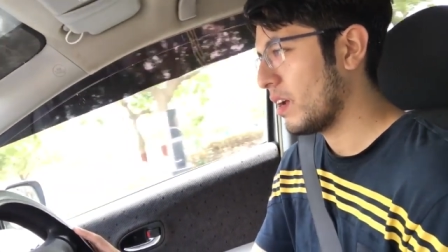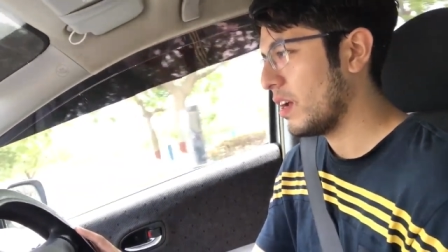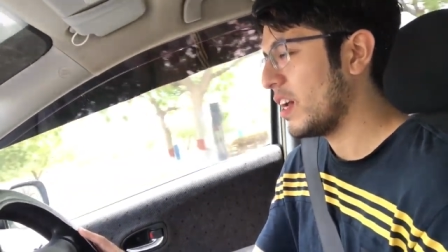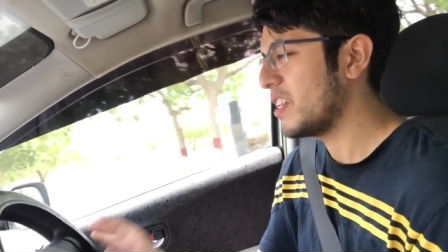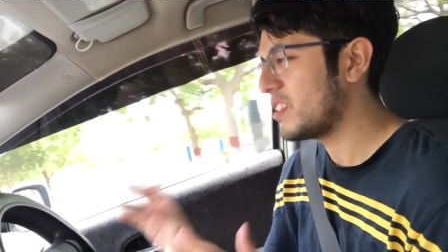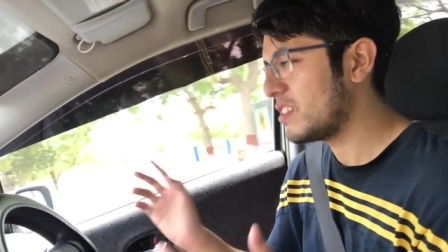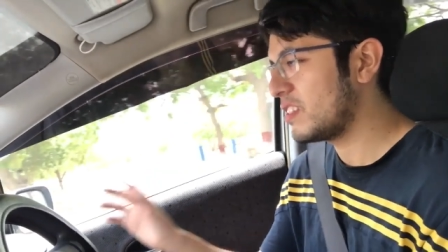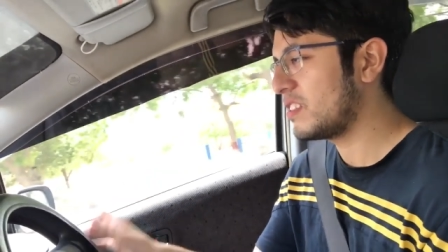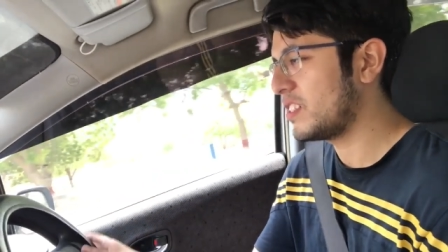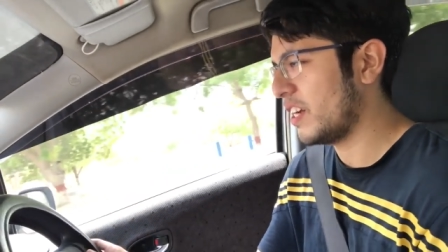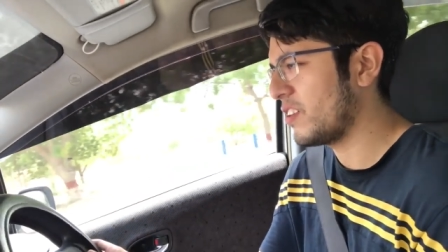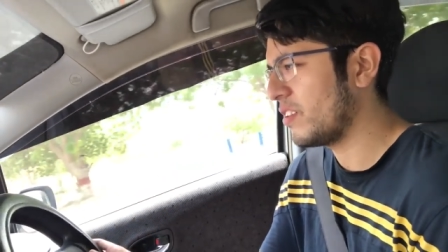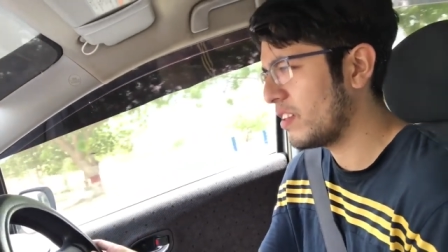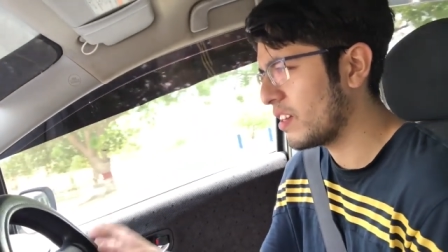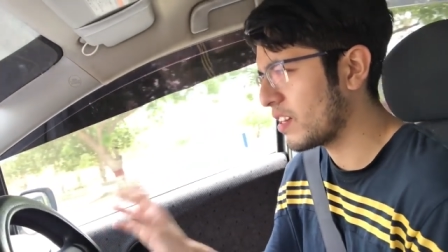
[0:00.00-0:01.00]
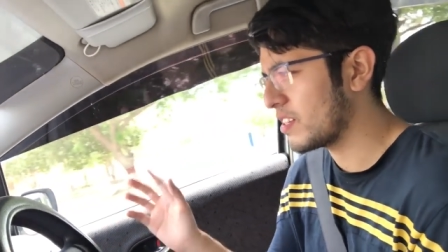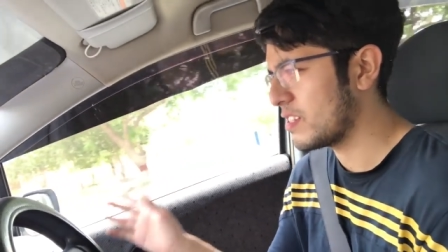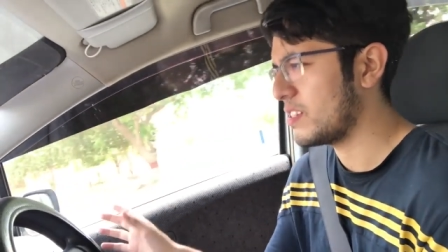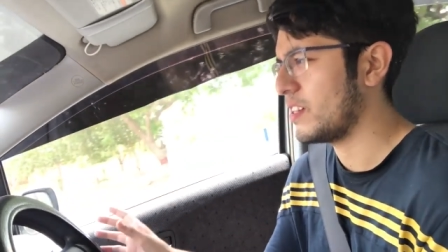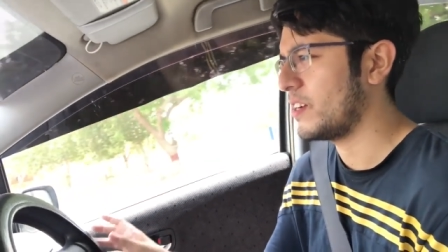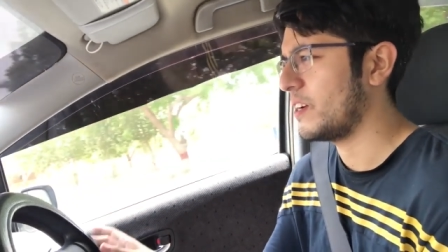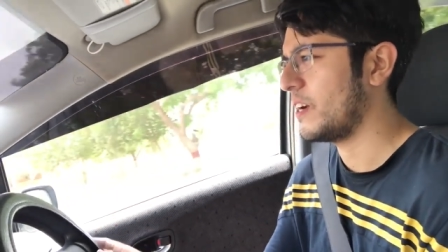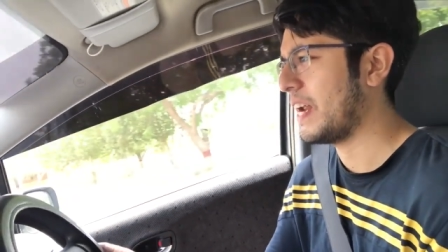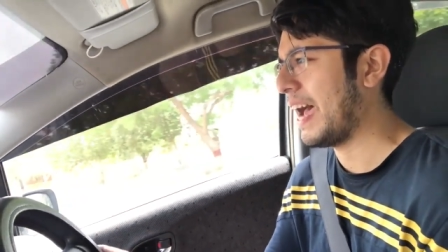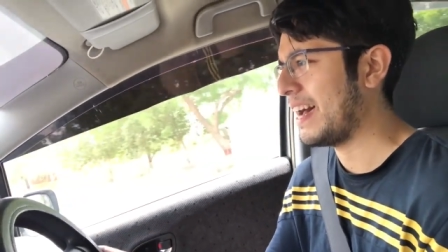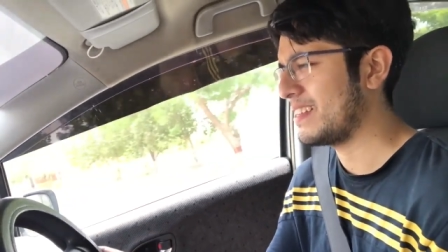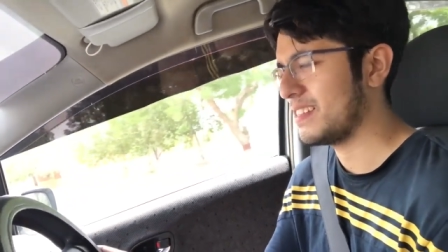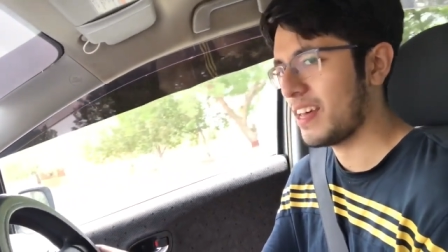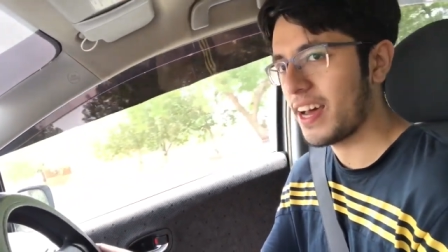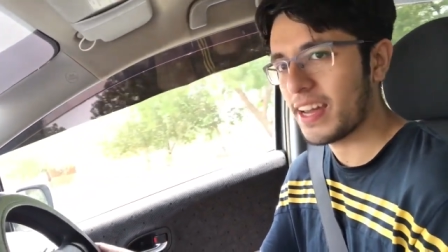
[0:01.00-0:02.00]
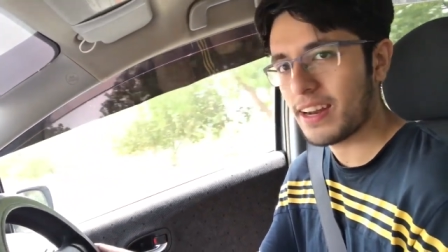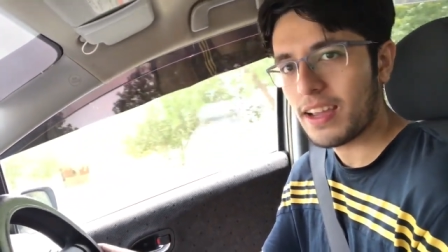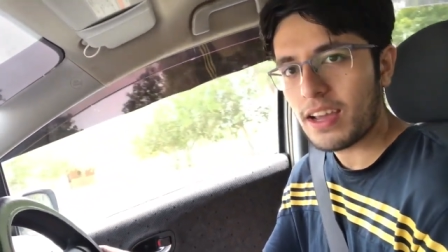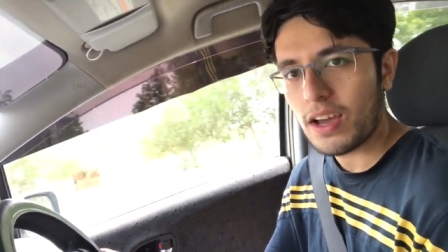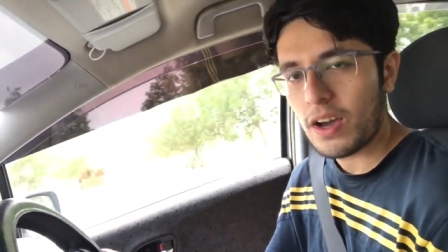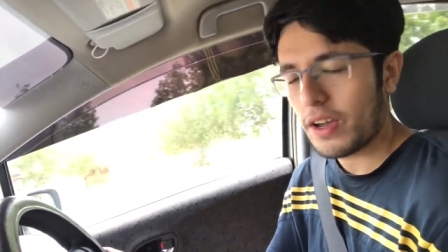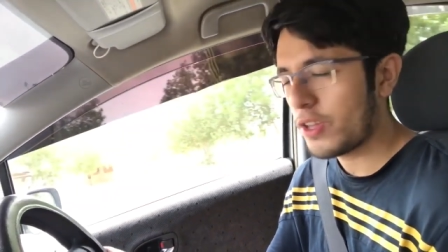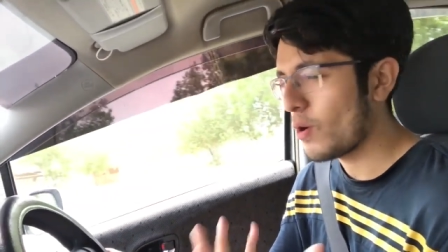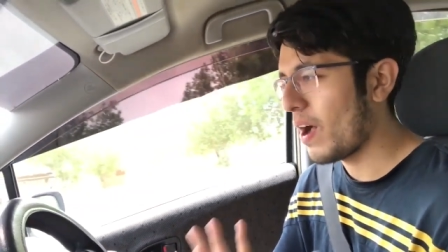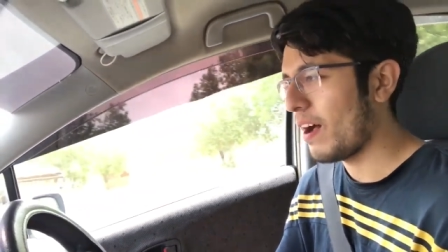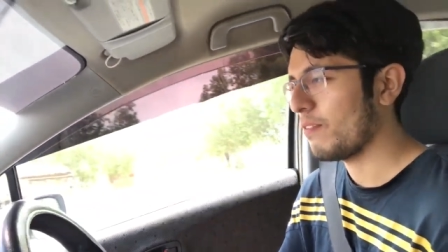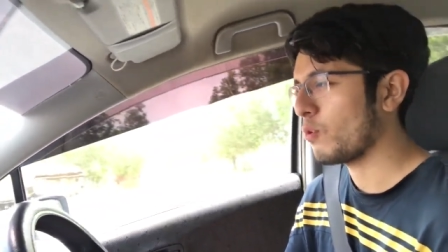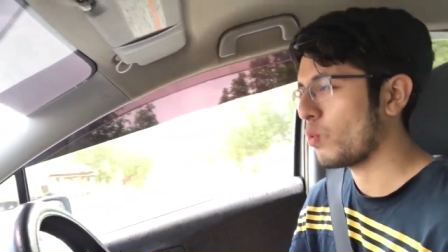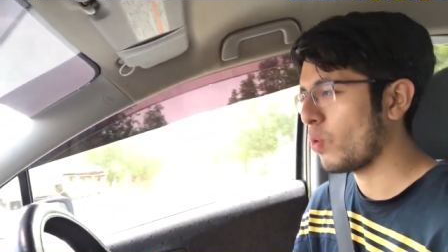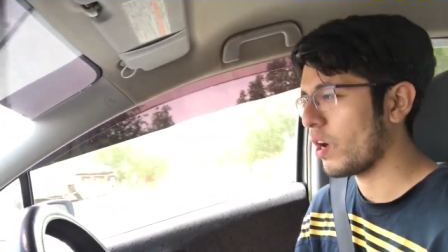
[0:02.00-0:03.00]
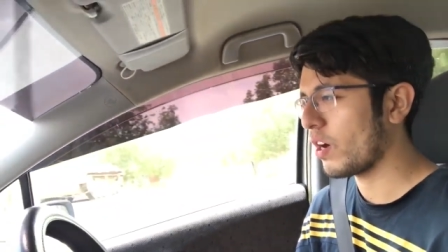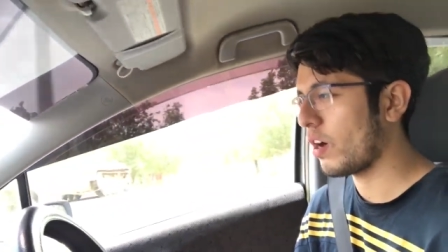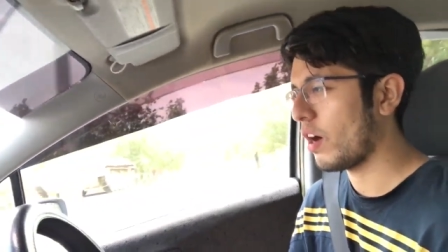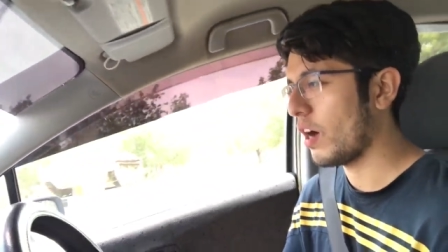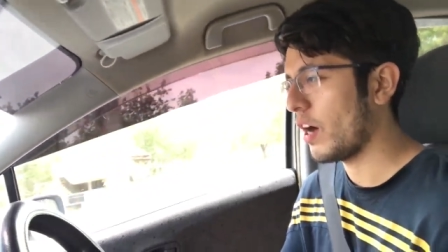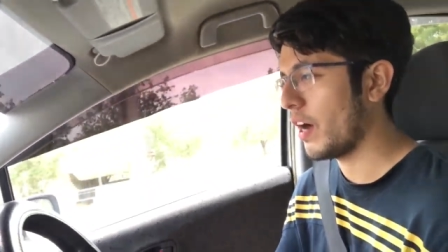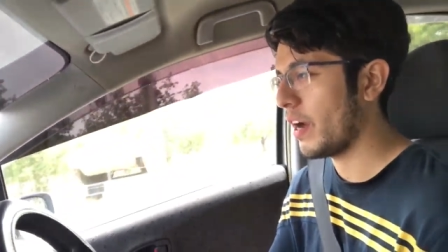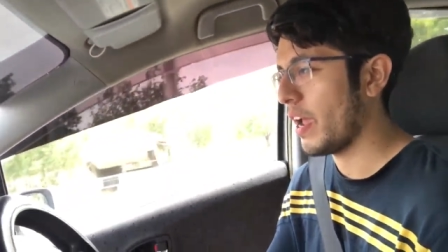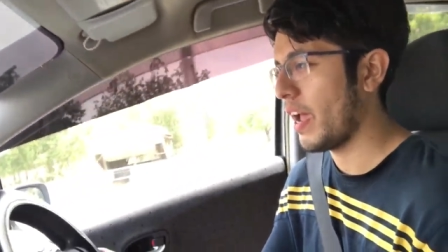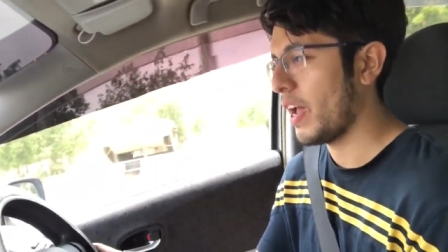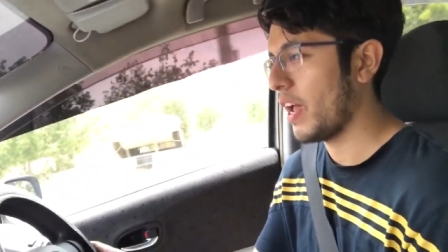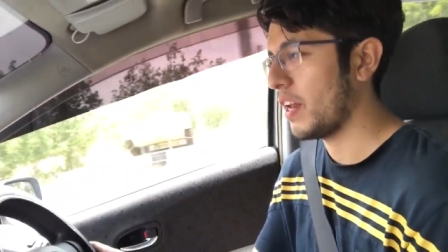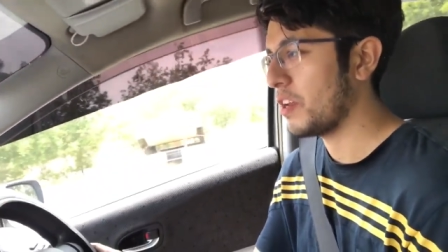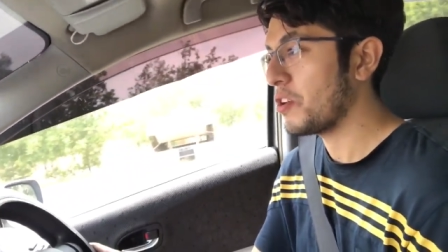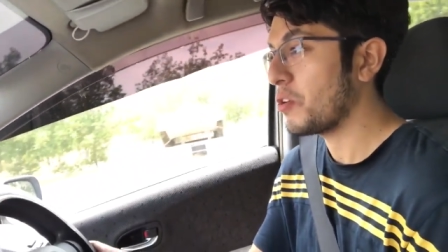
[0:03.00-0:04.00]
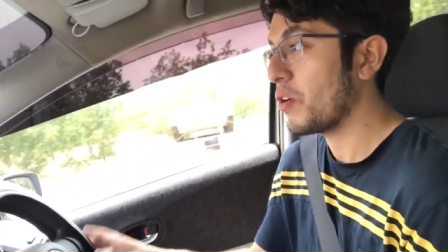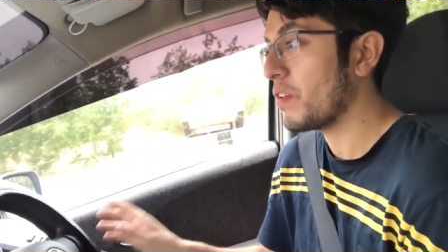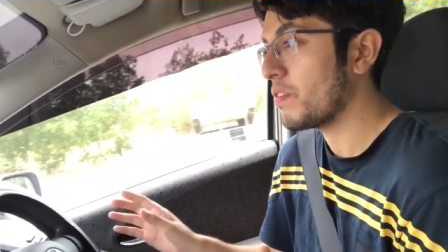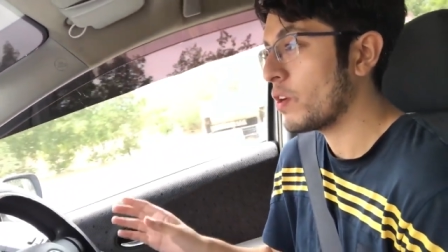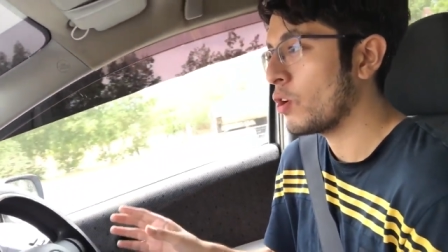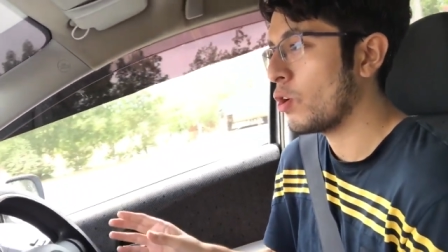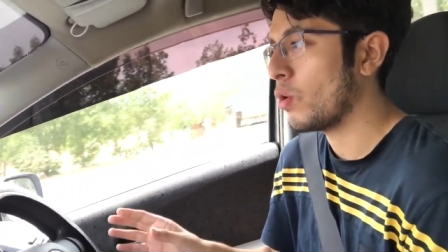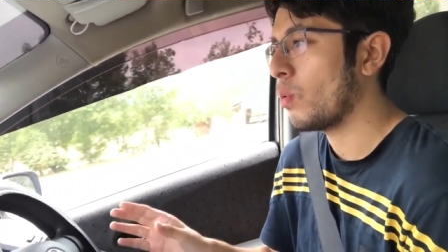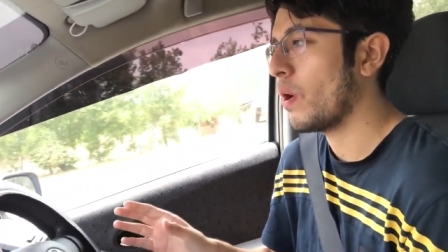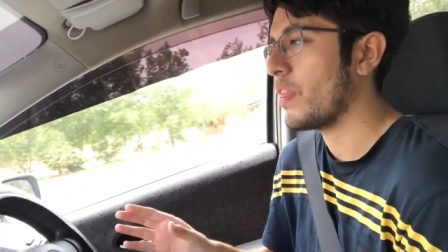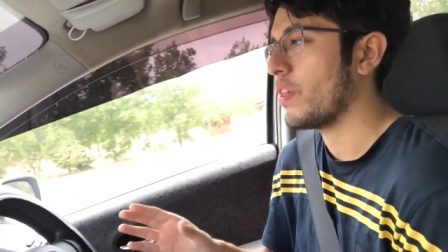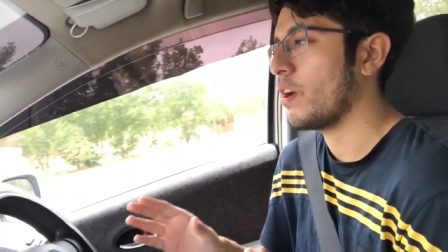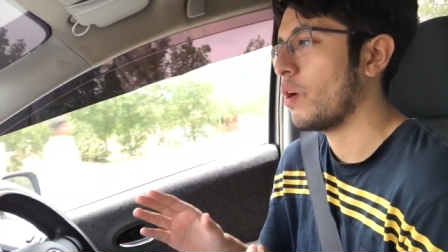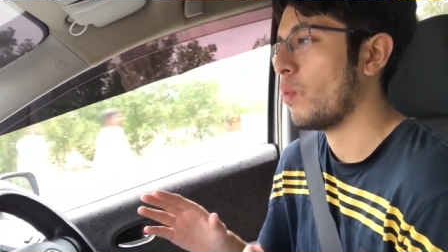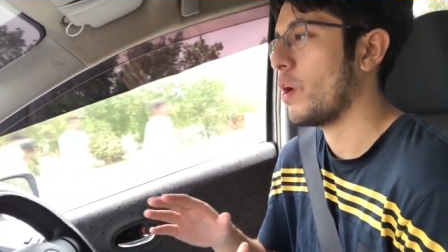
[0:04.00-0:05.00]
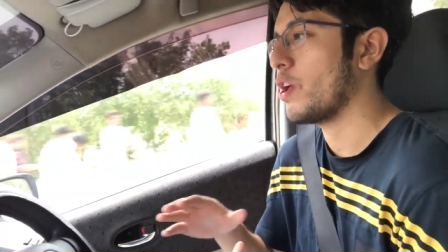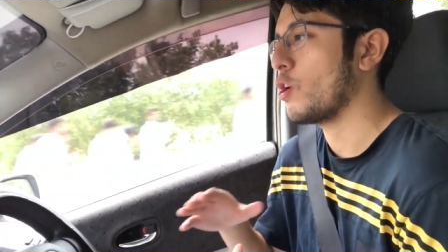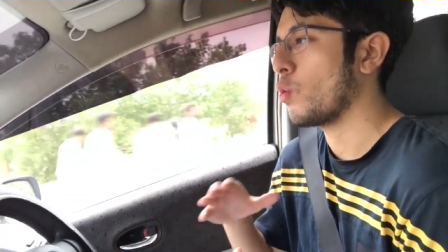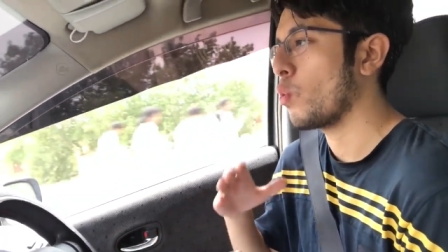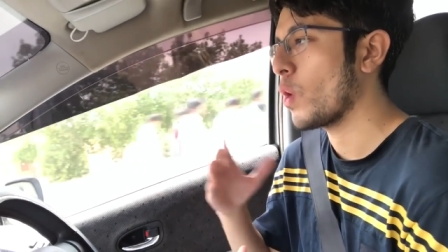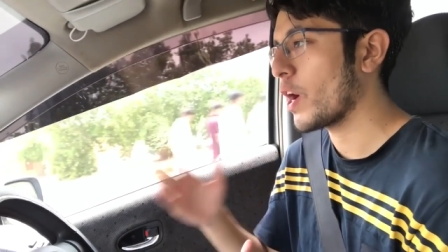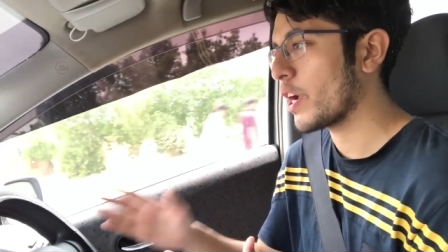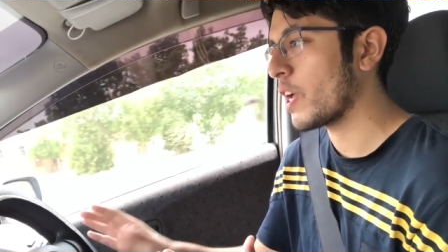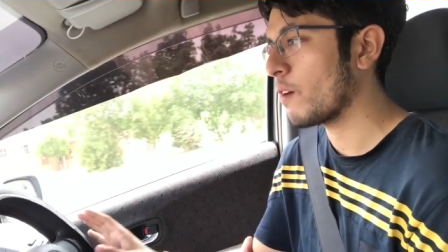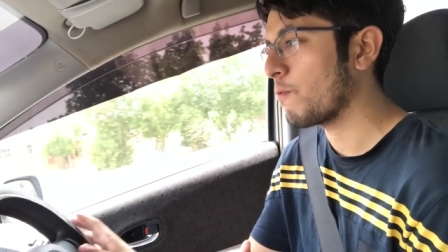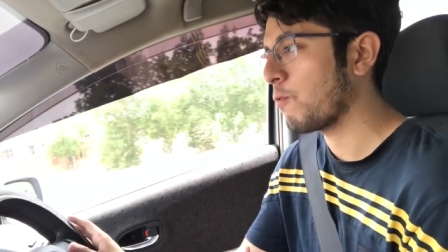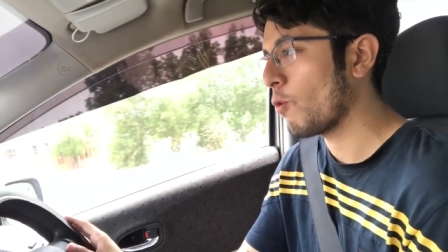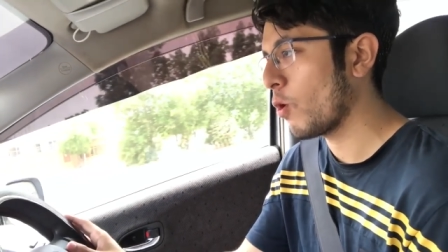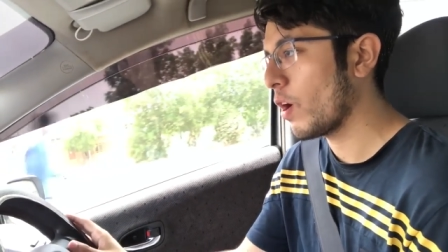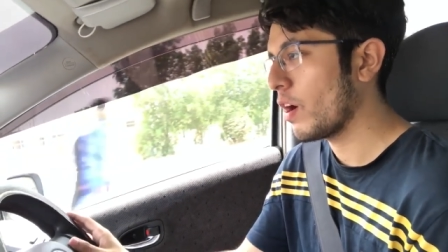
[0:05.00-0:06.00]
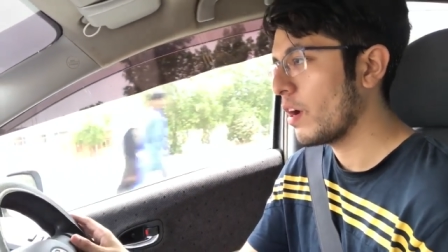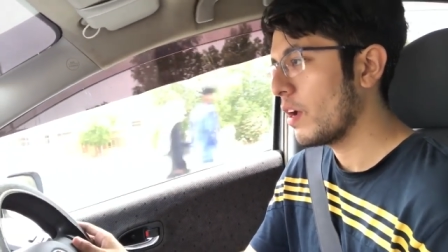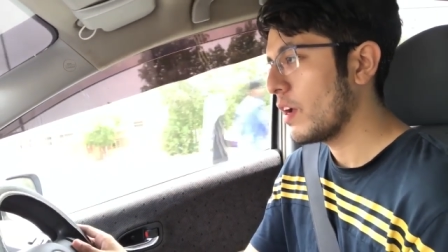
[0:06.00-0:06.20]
It's generally considered as that you have to work hard and you don't even know whether what you're working for